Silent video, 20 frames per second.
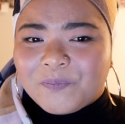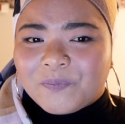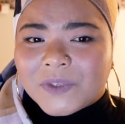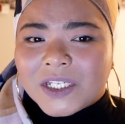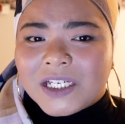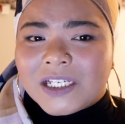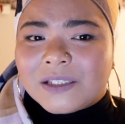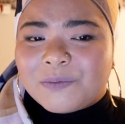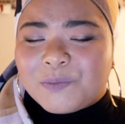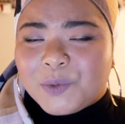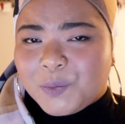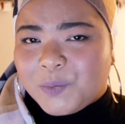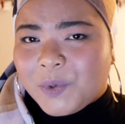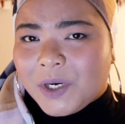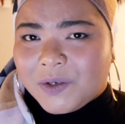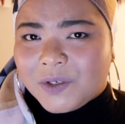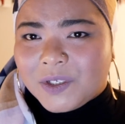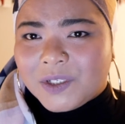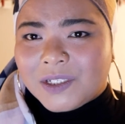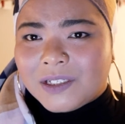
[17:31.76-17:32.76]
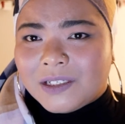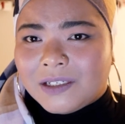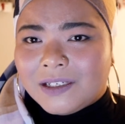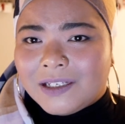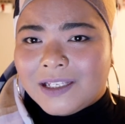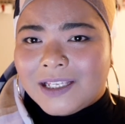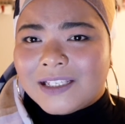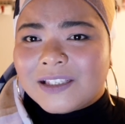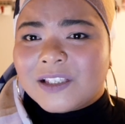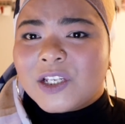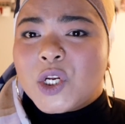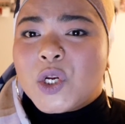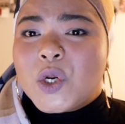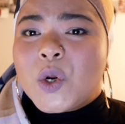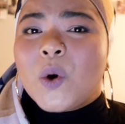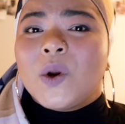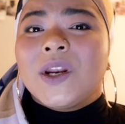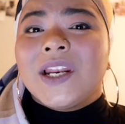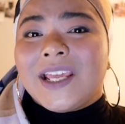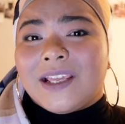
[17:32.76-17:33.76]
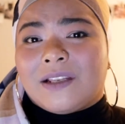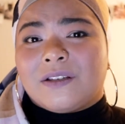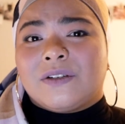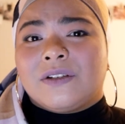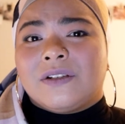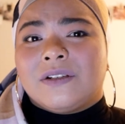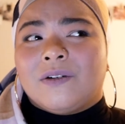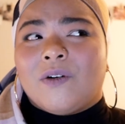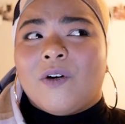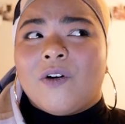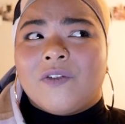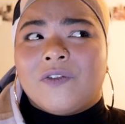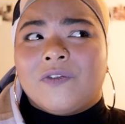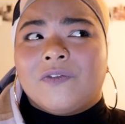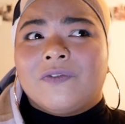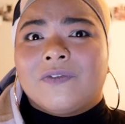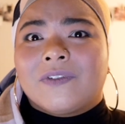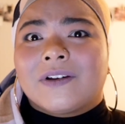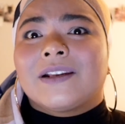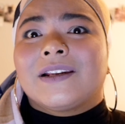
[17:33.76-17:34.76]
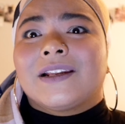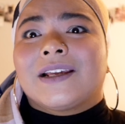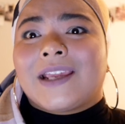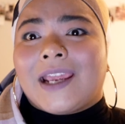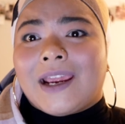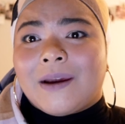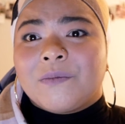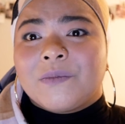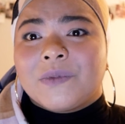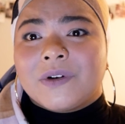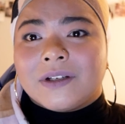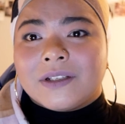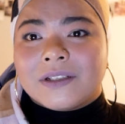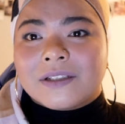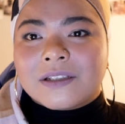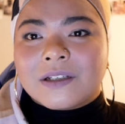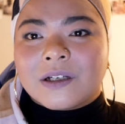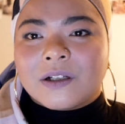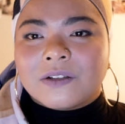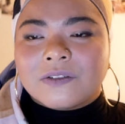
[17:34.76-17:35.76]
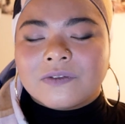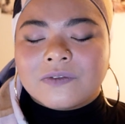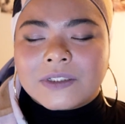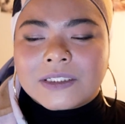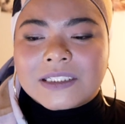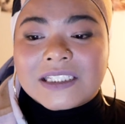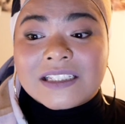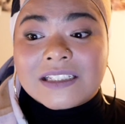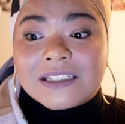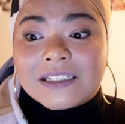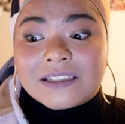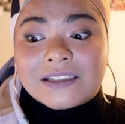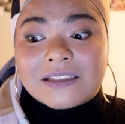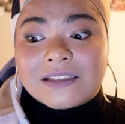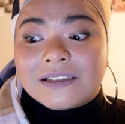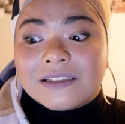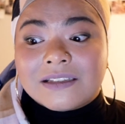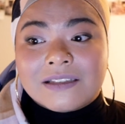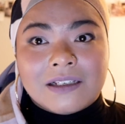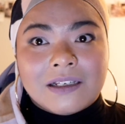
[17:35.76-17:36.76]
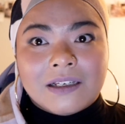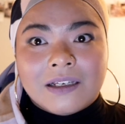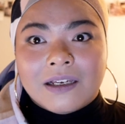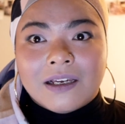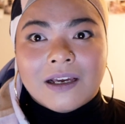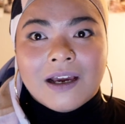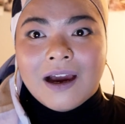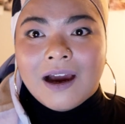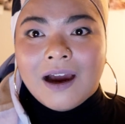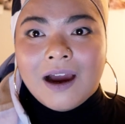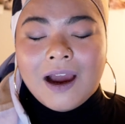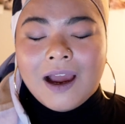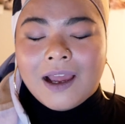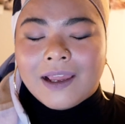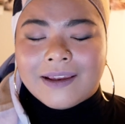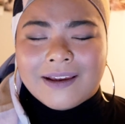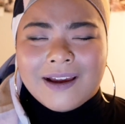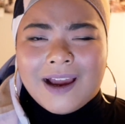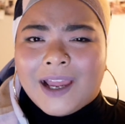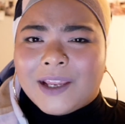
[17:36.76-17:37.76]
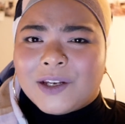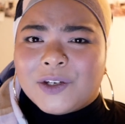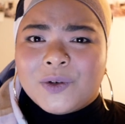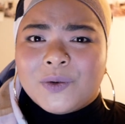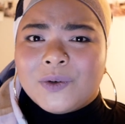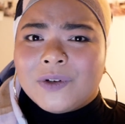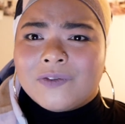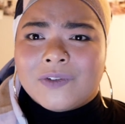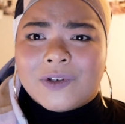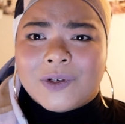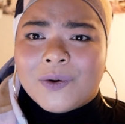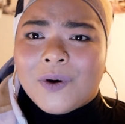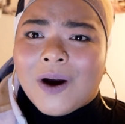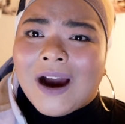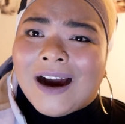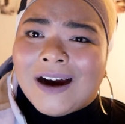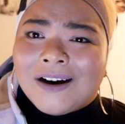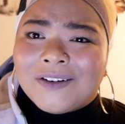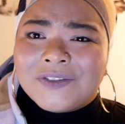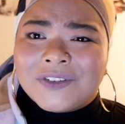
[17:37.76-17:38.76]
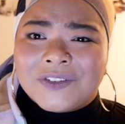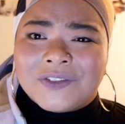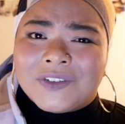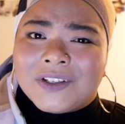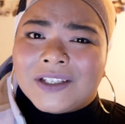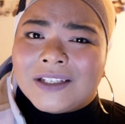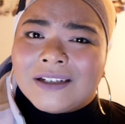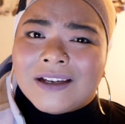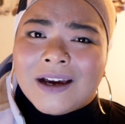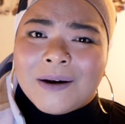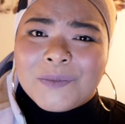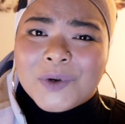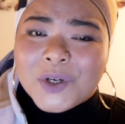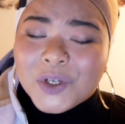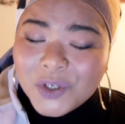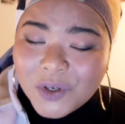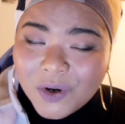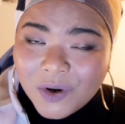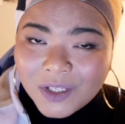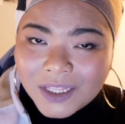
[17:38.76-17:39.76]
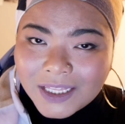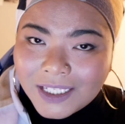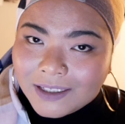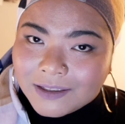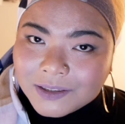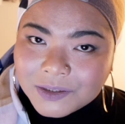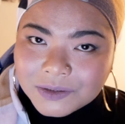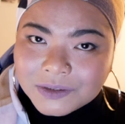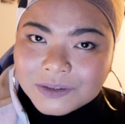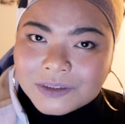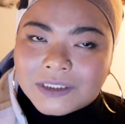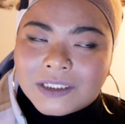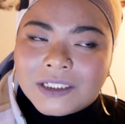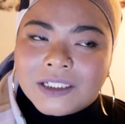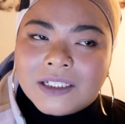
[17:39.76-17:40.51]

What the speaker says: his preparation, his knowledge of the camera itself, it's just, I don't even know half of it. I'm not that good.